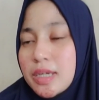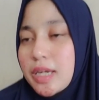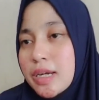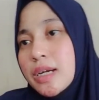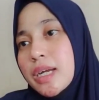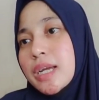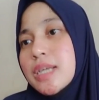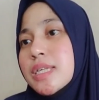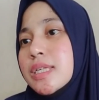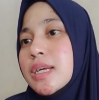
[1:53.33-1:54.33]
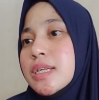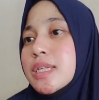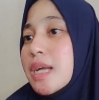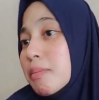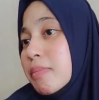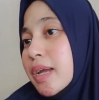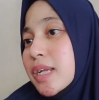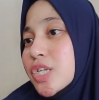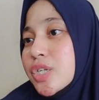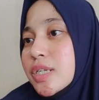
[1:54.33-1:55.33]
here is some
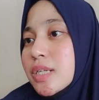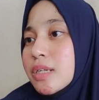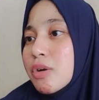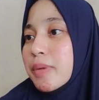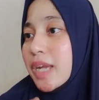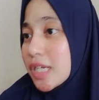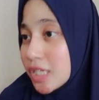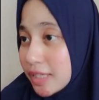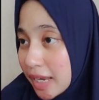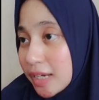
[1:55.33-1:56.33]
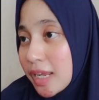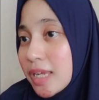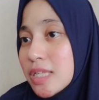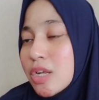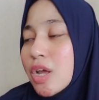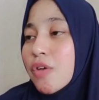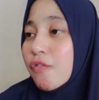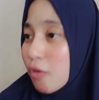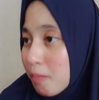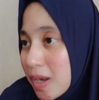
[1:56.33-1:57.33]
additional communication techniques
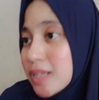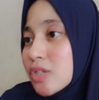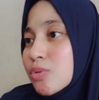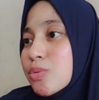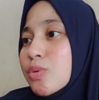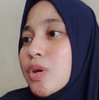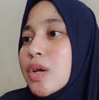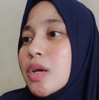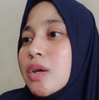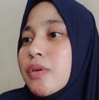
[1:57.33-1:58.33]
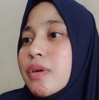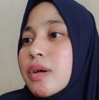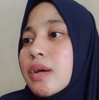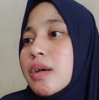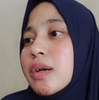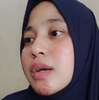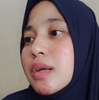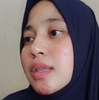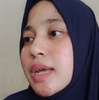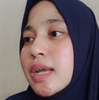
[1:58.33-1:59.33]
for part 2
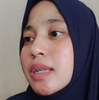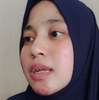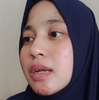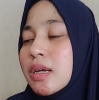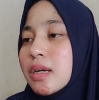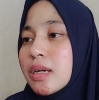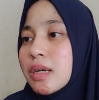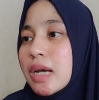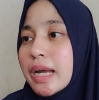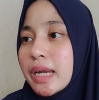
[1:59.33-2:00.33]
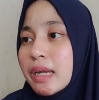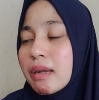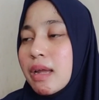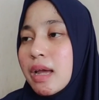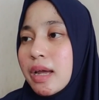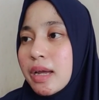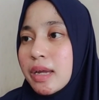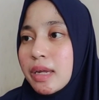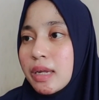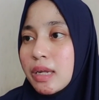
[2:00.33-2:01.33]
that
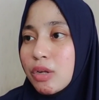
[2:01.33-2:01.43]
I